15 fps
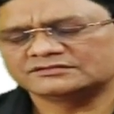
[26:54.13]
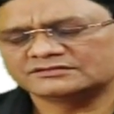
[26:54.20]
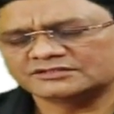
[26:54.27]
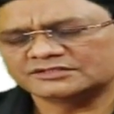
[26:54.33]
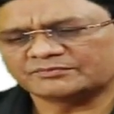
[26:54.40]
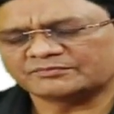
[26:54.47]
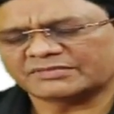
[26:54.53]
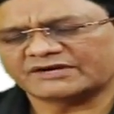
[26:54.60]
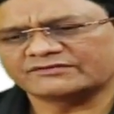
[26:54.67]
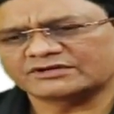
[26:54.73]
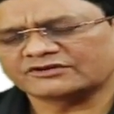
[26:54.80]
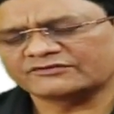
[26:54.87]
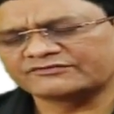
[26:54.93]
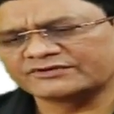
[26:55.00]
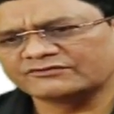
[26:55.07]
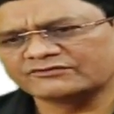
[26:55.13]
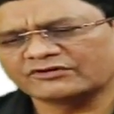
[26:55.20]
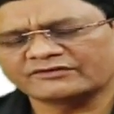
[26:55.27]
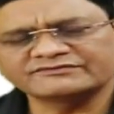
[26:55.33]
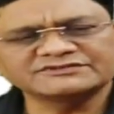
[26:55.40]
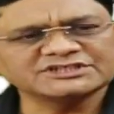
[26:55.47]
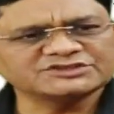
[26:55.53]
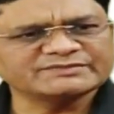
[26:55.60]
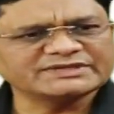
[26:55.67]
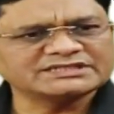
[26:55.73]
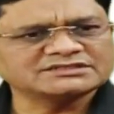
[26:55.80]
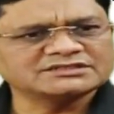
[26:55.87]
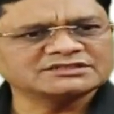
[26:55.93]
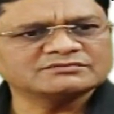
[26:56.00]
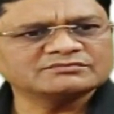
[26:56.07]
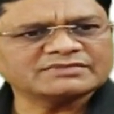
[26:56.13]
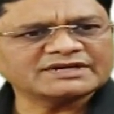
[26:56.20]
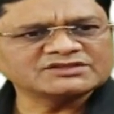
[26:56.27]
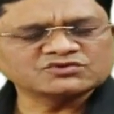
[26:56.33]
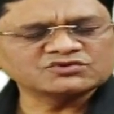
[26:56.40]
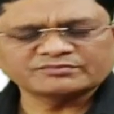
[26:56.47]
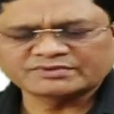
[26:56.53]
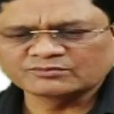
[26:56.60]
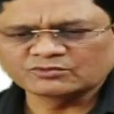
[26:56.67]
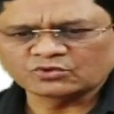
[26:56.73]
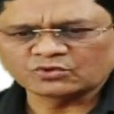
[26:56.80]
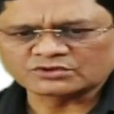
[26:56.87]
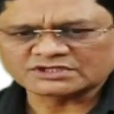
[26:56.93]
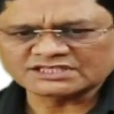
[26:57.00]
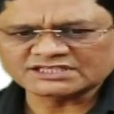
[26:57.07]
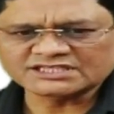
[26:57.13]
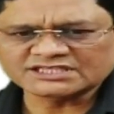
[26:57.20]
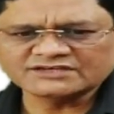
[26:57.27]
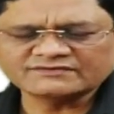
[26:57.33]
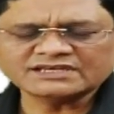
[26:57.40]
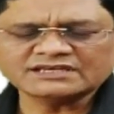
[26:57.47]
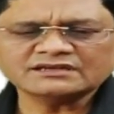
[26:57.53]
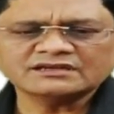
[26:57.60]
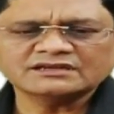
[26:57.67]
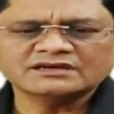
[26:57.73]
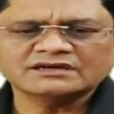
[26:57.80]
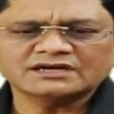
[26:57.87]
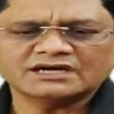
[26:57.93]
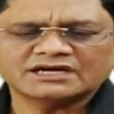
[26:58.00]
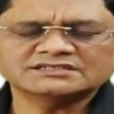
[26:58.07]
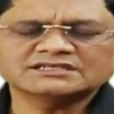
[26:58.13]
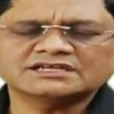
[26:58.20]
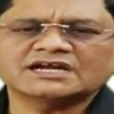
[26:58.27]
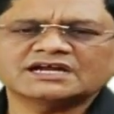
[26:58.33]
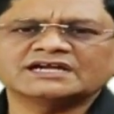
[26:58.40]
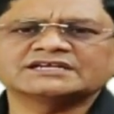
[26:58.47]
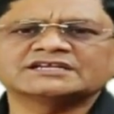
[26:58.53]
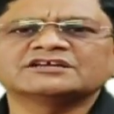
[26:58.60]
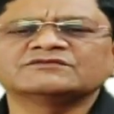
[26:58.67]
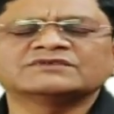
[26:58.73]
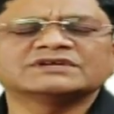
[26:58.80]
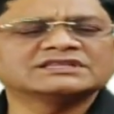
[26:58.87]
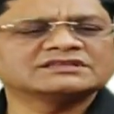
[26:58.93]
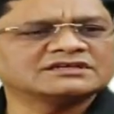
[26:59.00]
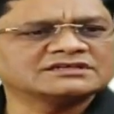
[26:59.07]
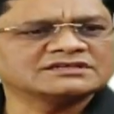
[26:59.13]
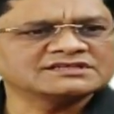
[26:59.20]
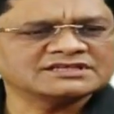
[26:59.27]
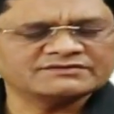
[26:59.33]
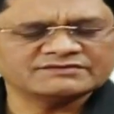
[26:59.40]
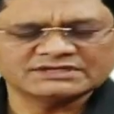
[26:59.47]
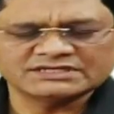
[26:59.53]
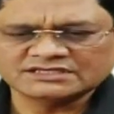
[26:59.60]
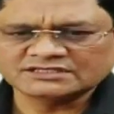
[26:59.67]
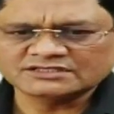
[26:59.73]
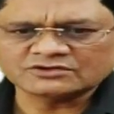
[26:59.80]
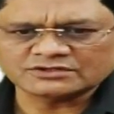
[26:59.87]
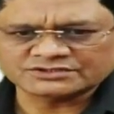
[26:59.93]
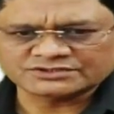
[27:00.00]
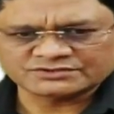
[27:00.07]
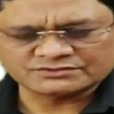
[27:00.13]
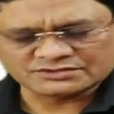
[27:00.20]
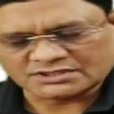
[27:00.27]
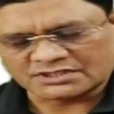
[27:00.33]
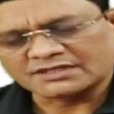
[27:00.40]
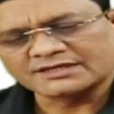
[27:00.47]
The power of review of judgment by Supreme Court is given under Article 137 in the Constitution.